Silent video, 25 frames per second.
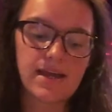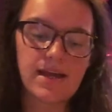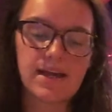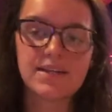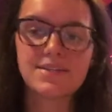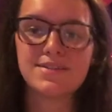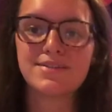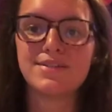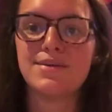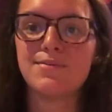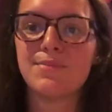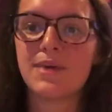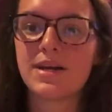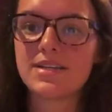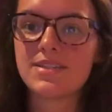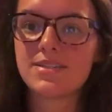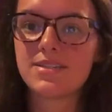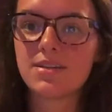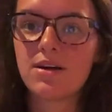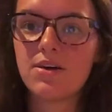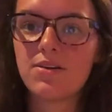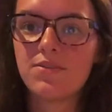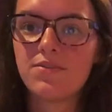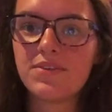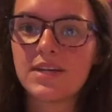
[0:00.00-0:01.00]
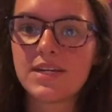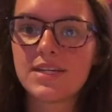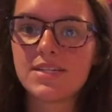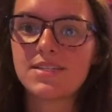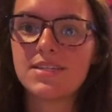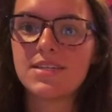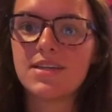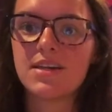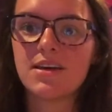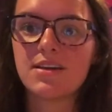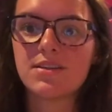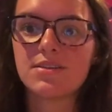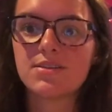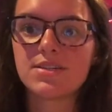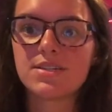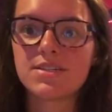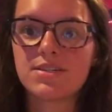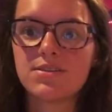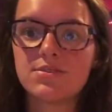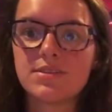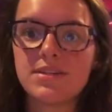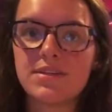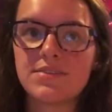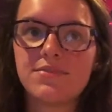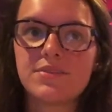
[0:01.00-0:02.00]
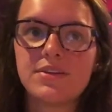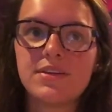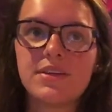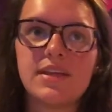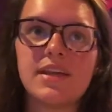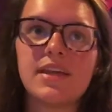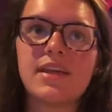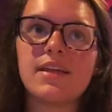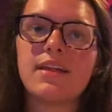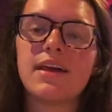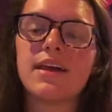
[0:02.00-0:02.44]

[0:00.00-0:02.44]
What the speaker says: I see myself and I see others so differently.